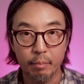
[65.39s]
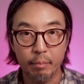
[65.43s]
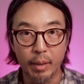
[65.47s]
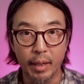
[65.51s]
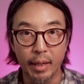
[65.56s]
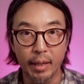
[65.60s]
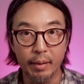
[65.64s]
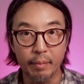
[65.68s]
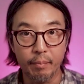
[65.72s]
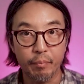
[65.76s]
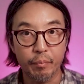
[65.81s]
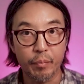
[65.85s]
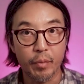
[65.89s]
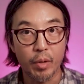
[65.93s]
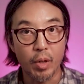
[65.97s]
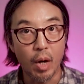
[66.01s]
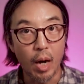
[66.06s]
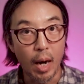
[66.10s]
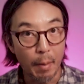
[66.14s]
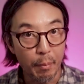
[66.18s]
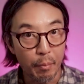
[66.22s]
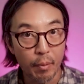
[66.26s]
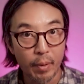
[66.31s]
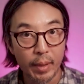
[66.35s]
But
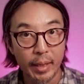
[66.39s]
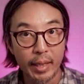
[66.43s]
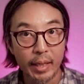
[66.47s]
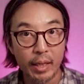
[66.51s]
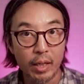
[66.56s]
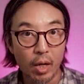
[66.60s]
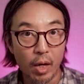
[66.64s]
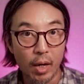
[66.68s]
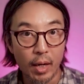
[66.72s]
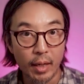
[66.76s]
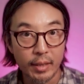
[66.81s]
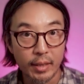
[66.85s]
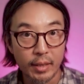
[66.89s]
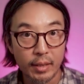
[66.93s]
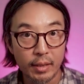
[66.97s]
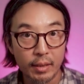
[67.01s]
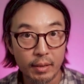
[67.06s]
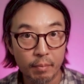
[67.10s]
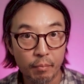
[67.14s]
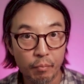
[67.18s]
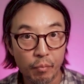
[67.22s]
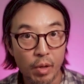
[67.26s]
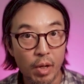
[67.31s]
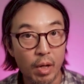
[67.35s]
operating
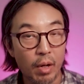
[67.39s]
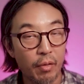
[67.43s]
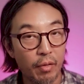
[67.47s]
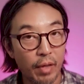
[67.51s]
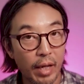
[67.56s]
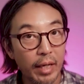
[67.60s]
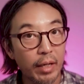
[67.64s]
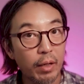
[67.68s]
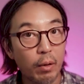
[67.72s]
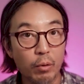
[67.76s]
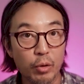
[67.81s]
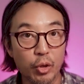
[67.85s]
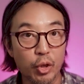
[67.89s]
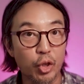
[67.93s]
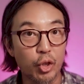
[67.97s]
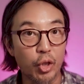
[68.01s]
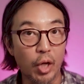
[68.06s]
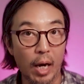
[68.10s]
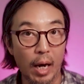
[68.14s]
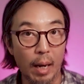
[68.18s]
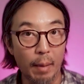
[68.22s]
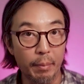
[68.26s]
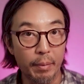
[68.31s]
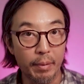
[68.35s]
costs, they don't
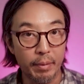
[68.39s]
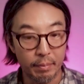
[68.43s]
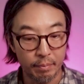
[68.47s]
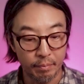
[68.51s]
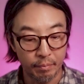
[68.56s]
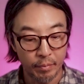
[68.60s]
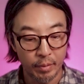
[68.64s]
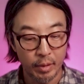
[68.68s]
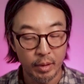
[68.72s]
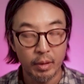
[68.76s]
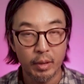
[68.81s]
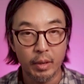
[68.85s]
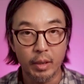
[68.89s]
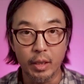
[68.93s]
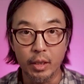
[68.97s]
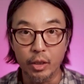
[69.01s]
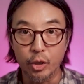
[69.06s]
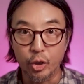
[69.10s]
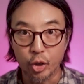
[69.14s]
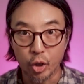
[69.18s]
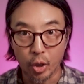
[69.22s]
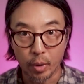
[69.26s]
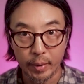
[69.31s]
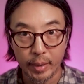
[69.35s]
stop.
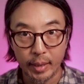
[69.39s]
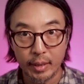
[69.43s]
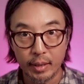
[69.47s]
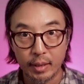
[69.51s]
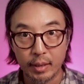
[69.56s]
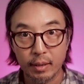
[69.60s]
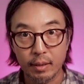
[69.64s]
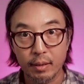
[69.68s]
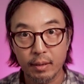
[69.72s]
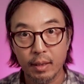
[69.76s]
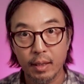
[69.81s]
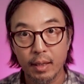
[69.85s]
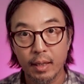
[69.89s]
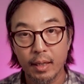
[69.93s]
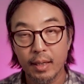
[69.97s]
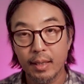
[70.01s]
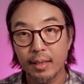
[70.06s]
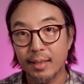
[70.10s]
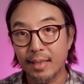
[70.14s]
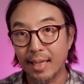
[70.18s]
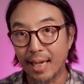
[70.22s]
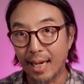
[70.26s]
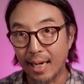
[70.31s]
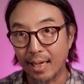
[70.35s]
Insurance,
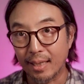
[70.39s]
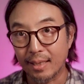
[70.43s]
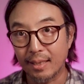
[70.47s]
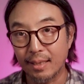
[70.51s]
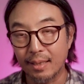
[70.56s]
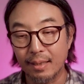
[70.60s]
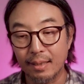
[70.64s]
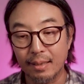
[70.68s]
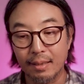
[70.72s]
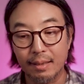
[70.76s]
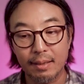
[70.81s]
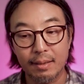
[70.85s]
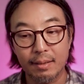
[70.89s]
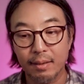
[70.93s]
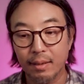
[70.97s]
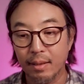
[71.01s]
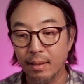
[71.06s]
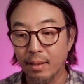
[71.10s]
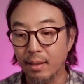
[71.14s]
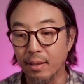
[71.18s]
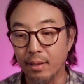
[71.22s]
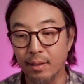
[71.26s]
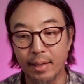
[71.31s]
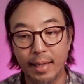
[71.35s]
taxes,
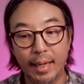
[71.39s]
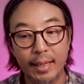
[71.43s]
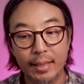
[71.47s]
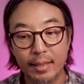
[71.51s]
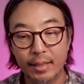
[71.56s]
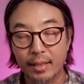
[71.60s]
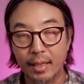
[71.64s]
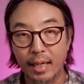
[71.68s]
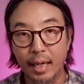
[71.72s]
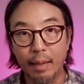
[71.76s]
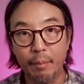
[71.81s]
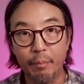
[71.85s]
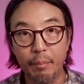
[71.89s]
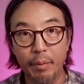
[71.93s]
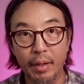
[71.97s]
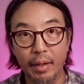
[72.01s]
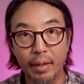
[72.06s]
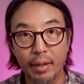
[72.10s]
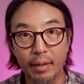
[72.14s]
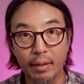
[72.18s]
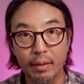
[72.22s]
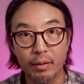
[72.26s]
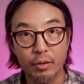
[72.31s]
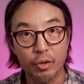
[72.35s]

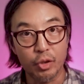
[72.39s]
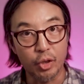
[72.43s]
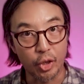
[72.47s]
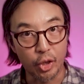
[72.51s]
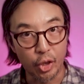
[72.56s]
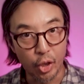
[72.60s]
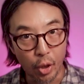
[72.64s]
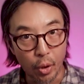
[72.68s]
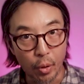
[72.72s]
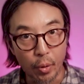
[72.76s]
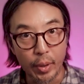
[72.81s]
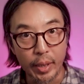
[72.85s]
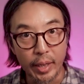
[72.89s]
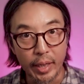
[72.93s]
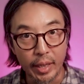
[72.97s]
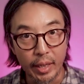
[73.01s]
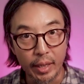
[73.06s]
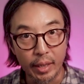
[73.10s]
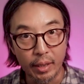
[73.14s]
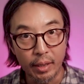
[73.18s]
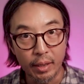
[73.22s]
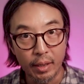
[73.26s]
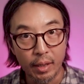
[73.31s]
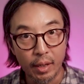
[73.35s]
landscaping,
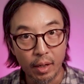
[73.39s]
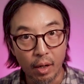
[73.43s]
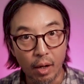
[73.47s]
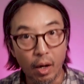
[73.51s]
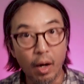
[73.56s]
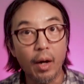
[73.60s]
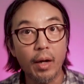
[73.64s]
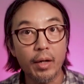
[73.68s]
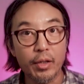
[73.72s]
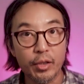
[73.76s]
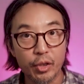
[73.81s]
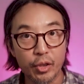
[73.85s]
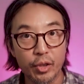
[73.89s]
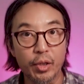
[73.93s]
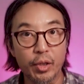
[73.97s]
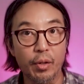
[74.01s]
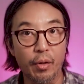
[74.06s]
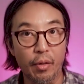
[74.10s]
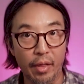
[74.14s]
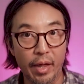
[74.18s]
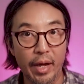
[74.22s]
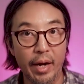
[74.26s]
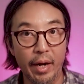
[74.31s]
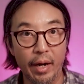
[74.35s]
security, all
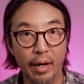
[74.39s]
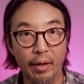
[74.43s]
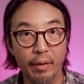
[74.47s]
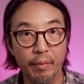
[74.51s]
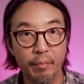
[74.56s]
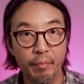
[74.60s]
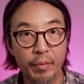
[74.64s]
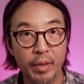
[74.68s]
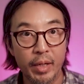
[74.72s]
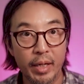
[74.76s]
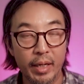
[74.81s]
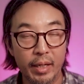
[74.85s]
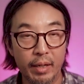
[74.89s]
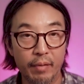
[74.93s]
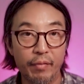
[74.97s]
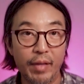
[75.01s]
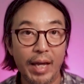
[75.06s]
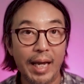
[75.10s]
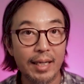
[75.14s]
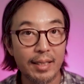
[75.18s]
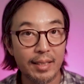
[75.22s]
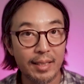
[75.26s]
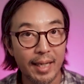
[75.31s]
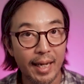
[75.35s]
still there. And if
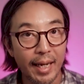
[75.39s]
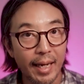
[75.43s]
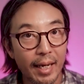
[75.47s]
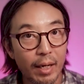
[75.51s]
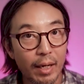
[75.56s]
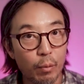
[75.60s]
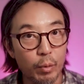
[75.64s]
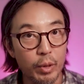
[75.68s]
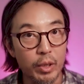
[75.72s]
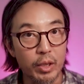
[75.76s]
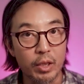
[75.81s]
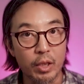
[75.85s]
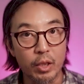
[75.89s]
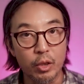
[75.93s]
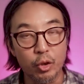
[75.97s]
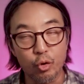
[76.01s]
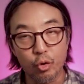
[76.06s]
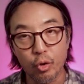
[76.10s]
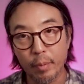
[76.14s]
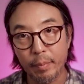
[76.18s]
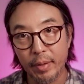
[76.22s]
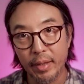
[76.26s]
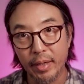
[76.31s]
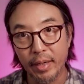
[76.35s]
that tenant was
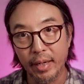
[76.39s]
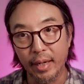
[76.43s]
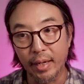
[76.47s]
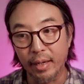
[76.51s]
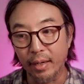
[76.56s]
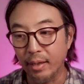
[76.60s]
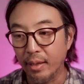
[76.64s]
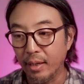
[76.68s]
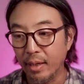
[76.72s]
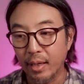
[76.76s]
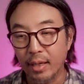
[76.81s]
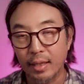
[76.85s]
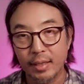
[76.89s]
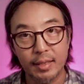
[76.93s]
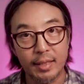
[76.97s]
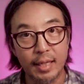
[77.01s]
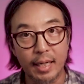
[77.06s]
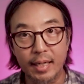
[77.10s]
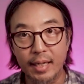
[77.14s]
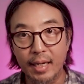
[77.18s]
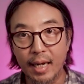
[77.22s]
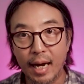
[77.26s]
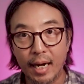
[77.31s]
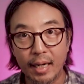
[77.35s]
contributing,
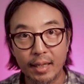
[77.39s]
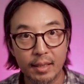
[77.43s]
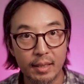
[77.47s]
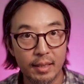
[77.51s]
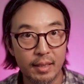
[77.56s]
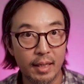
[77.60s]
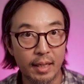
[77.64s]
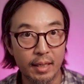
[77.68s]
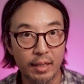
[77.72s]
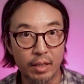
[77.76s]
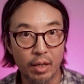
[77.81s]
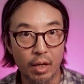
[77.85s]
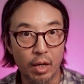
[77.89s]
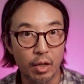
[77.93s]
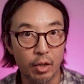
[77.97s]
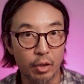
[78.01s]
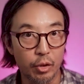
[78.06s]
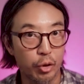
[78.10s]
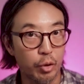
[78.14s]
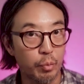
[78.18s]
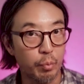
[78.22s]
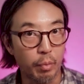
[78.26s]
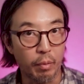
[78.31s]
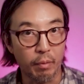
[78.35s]
say, $9 to
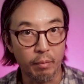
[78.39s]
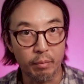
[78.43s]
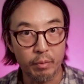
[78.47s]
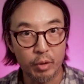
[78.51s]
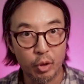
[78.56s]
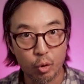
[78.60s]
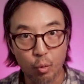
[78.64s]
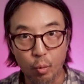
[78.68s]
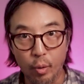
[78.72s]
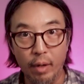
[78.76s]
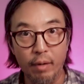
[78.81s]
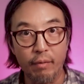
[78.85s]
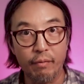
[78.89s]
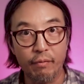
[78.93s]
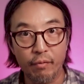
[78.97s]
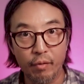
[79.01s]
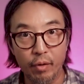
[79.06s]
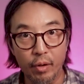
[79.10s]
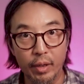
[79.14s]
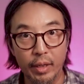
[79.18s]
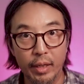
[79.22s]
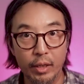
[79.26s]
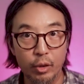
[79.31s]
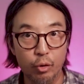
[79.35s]
$10 per square
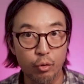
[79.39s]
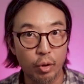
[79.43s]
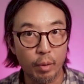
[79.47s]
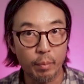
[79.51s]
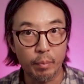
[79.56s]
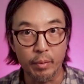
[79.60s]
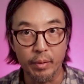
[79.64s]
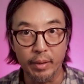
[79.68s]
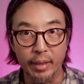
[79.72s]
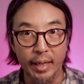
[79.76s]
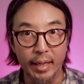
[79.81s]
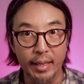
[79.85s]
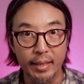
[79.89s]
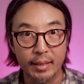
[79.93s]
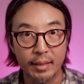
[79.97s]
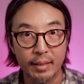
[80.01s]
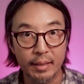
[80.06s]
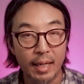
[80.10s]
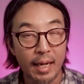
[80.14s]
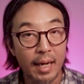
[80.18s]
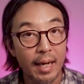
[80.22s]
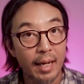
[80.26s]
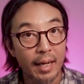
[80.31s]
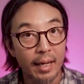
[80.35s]
foot in triple
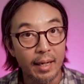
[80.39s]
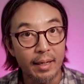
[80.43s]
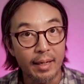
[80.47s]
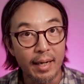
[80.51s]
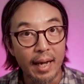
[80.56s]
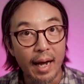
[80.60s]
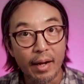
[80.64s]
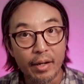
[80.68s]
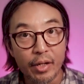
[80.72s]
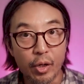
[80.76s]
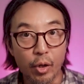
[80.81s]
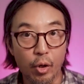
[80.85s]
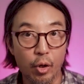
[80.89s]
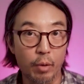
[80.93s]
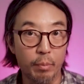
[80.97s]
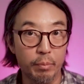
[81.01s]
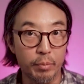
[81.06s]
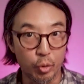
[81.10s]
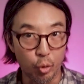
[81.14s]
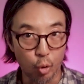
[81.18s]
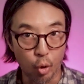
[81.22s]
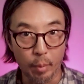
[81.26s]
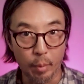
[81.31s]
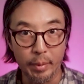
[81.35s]
nets, now you're
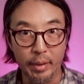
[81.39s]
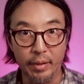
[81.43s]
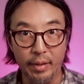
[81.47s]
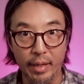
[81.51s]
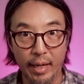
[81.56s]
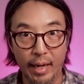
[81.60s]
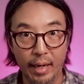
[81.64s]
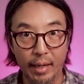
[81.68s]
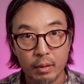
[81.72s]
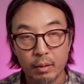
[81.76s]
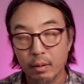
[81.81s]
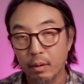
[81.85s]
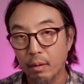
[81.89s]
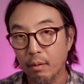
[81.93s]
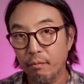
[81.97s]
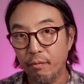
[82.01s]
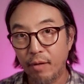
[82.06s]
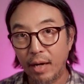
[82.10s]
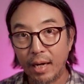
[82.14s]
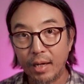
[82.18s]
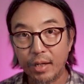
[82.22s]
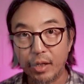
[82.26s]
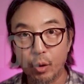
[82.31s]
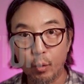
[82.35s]
absorbing that.
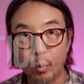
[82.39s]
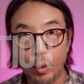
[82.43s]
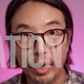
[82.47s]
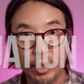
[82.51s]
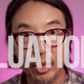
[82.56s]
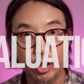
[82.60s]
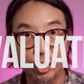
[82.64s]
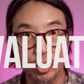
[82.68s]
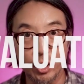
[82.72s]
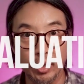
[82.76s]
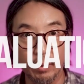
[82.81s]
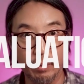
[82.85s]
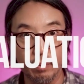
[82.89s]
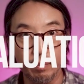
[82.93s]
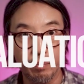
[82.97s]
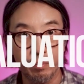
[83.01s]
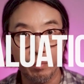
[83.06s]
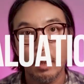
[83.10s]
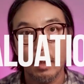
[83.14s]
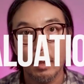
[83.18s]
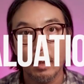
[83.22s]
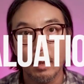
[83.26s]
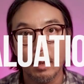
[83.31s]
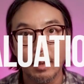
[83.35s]
Valuation.
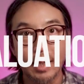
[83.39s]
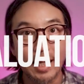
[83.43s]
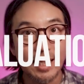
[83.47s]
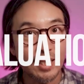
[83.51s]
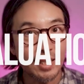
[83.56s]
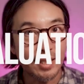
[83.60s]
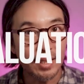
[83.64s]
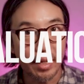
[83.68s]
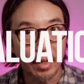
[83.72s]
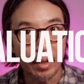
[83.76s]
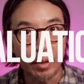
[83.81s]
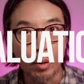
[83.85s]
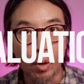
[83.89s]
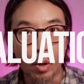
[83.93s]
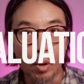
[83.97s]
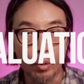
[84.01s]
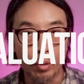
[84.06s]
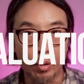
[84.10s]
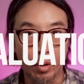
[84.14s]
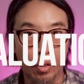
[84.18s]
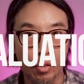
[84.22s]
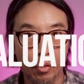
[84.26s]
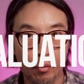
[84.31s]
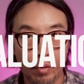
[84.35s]
Let's say you
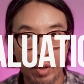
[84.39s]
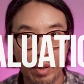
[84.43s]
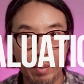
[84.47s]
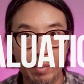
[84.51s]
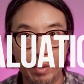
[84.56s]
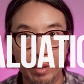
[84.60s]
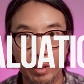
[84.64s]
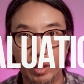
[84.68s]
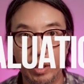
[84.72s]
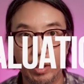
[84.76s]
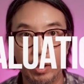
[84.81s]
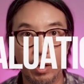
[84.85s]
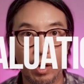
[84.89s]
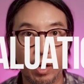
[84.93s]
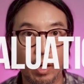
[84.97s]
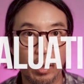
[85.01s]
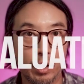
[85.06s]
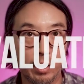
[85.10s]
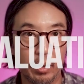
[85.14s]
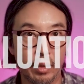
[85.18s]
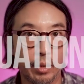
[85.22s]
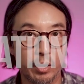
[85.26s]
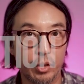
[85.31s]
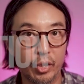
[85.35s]
own a $3
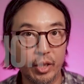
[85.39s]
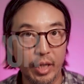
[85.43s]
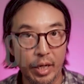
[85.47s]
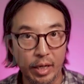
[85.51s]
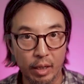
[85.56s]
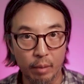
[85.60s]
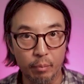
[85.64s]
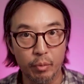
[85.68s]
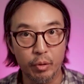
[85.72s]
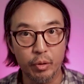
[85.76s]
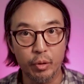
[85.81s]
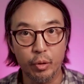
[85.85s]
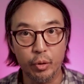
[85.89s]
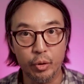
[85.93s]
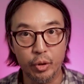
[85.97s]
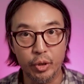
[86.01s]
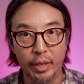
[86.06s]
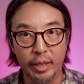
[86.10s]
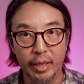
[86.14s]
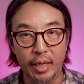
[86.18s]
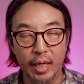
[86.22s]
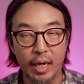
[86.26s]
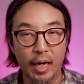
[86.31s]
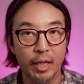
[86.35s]
million center
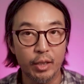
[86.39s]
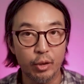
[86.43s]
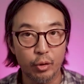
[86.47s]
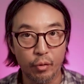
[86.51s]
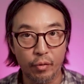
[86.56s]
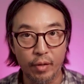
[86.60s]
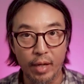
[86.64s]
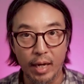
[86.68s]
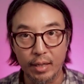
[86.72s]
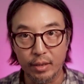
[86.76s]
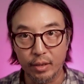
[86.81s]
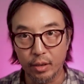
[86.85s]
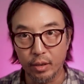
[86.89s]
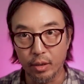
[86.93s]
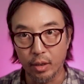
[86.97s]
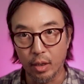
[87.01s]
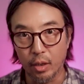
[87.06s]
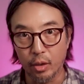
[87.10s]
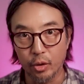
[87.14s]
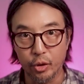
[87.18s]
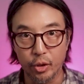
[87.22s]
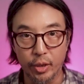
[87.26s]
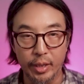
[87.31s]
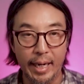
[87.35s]
producing
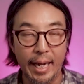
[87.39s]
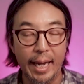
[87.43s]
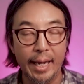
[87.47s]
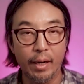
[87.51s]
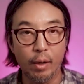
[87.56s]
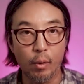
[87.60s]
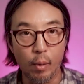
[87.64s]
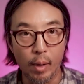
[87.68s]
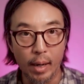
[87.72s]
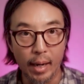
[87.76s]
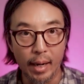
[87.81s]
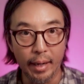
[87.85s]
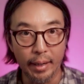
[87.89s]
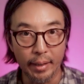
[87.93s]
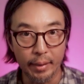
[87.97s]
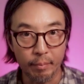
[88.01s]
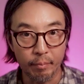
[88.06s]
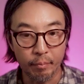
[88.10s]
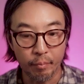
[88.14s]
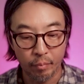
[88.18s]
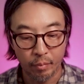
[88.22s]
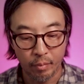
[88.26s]
$100,000 in NOI.